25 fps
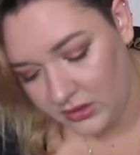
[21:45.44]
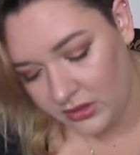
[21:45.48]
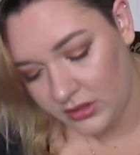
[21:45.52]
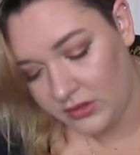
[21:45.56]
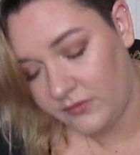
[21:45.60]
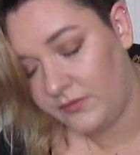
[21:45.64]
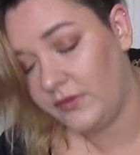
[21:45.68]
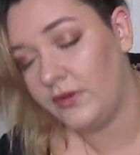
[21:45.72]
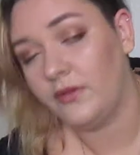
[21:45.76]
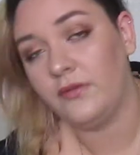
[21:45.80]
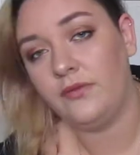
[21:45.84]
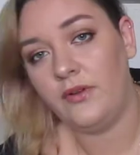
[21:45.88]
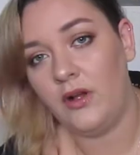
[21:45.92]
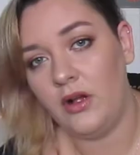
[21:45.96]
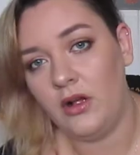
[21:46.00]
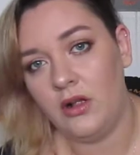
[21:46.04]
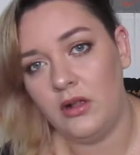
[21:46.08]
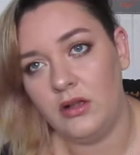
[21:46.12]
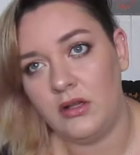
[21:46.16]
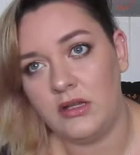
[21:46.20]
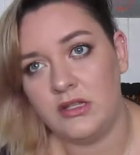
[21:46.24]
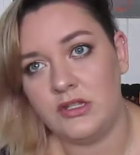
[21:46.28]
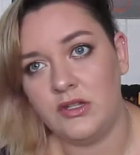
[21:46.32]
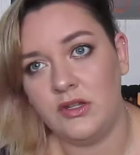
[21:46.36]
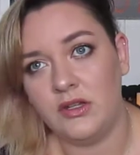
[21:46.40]
good for
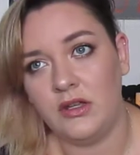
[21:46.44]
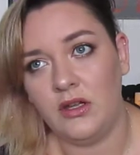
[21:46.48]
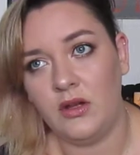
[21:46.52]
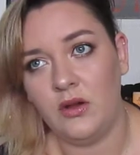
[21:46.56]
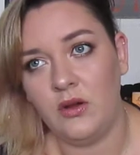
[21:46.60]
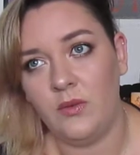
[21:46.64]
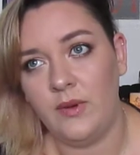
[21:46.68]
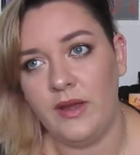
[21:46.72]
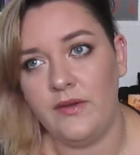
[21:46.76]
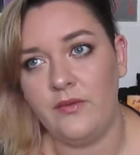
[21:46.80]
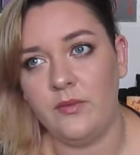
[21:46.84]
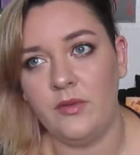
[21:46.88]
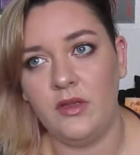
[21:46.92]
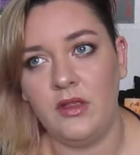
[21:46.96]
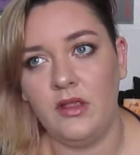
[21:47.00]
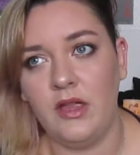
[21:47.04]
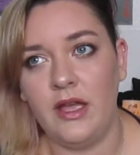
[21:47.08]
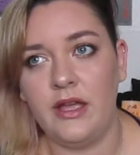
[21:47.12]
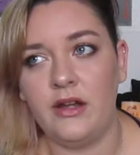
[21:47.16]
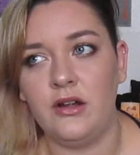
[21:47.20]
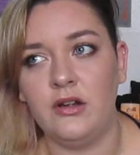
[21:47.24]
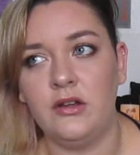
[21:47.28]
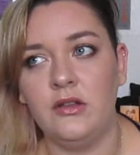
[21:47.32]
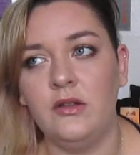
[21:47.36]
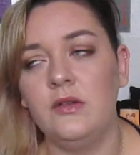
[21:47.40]
fall because you can go away from the
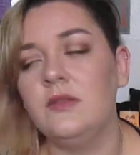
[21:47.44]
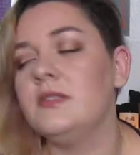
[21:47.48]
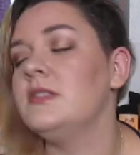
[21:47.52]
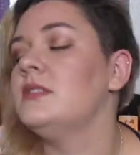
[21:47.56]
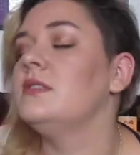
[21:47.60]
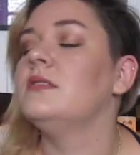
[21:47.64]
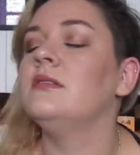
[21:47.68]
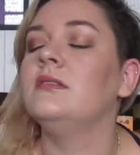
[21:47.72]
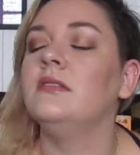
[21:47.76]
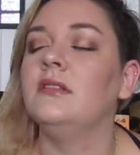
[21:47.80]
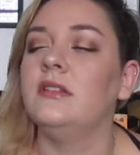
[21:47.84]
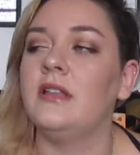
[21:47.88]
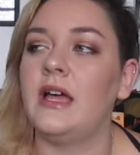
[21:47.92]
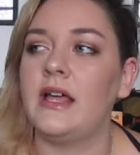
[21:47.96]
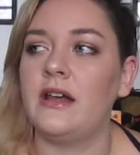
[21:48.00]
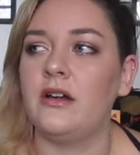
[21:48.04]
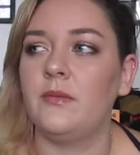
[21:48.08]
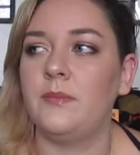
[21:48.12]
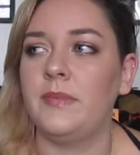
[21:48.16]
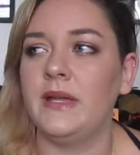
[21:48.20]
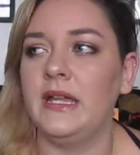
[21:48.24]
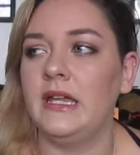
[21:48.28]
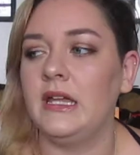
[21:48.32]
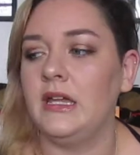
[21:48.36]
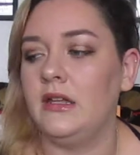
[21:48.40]
lighter nudes,
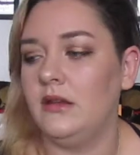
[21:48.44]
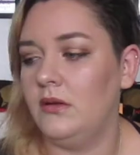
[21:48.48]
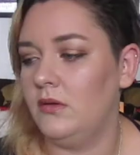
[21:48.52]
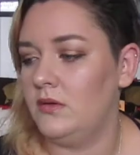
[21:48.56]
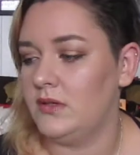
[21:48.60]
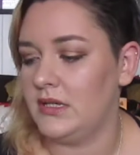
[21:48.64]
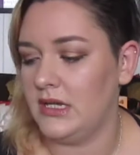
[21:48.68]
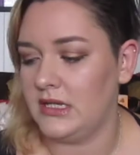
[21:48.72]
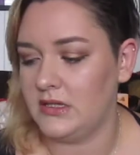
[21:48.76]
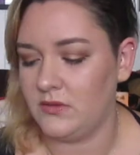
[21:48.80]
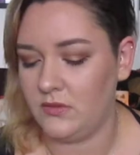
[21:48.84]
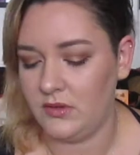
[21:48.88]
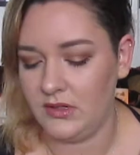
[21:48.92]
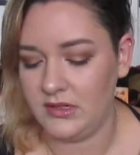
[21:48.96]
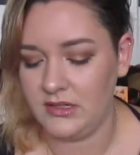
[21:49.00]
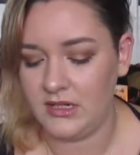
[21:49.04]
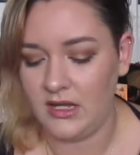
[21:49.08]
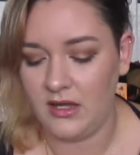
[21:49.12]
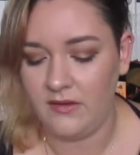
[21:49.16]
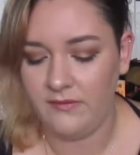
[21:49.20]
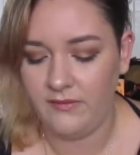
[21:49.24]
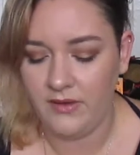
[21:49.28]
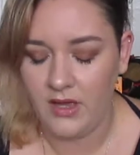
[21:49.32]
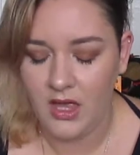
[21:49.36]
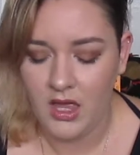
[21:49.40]
lighter pinky nudes, that sort of
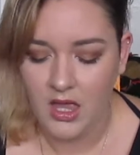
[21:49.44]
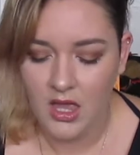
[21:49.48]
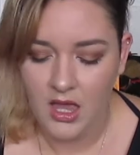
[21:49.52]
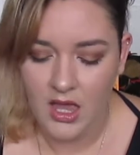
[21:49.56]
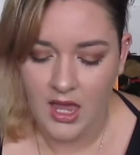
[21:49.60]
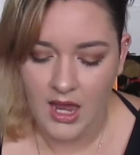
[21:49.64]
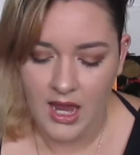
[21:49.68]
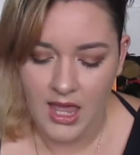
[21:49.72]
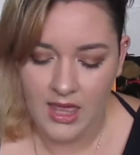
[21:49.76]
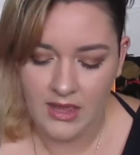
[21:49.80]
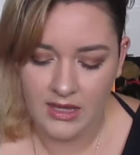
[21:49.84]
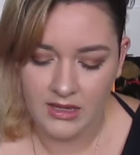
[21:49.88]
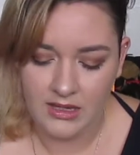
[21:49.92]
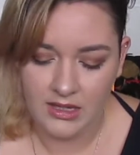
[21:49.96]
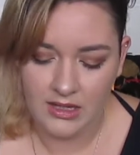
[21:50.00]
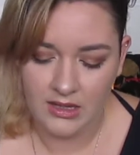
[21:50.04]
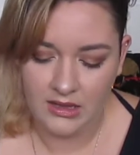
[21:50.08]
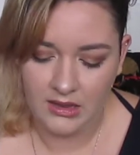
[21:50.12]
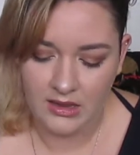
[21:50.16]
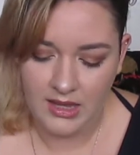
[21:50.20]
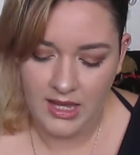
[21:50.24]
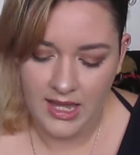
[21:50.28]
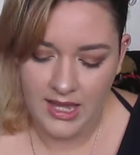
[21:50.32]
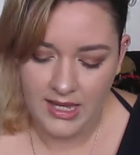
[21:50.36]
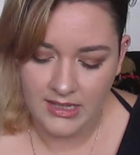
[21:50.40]
stuff. And then the
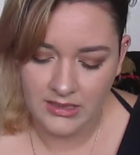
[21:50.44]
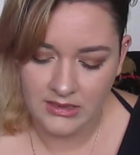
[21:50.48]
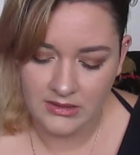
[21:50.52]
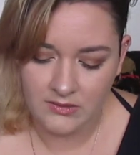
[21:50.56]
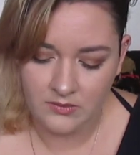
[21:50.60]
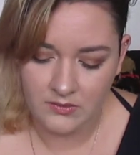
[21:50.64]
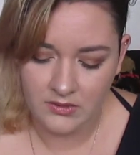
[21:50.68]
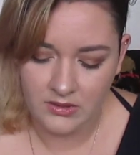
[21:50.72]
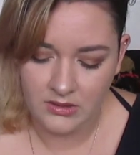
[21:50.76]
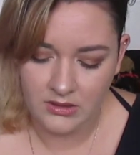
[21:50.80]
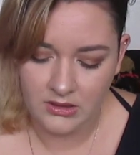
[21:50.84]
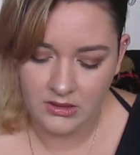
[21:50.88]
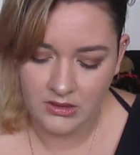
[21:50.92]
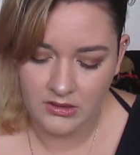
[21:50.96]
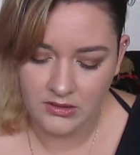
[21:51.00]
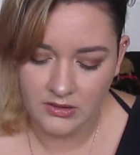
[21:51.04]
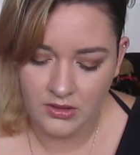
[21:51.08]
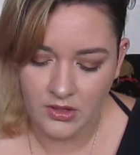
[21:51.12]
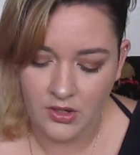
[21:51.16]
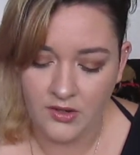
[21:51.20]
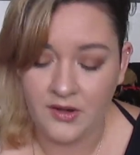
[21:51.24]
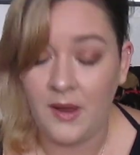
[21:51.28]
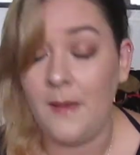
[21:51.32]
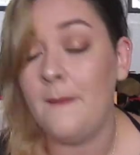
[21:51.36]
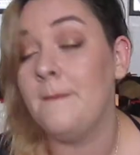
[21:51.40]
last one is
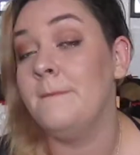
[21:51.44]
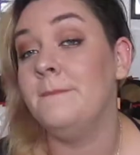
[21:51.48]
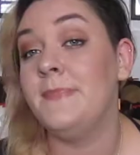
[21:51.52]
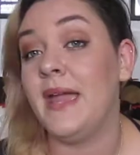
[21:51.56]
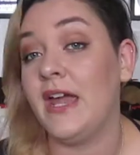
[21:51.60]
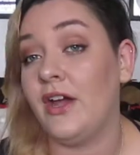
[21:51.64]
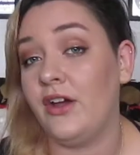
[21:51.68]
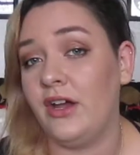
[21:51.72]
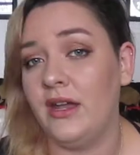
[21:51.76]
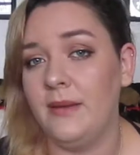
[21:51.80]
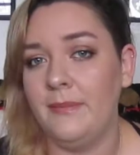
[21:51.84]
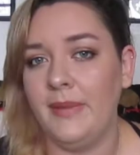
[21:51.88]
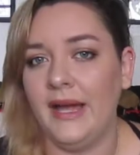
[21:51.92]
called Berry